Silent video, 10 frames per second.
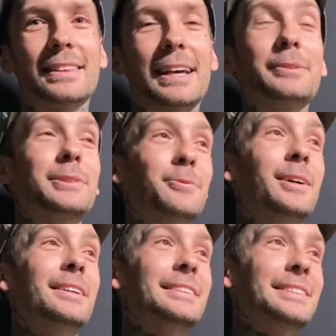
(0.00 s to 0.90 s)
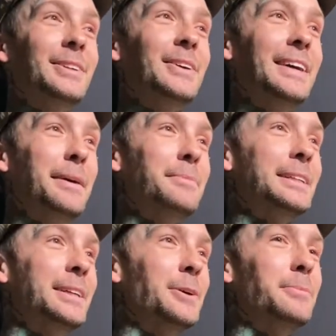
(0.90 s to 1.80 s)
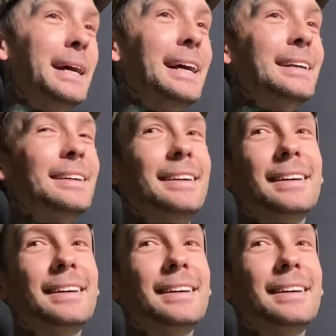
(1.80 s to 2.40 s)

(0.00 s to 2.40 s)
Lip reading: That was the one. So I'm gonna go back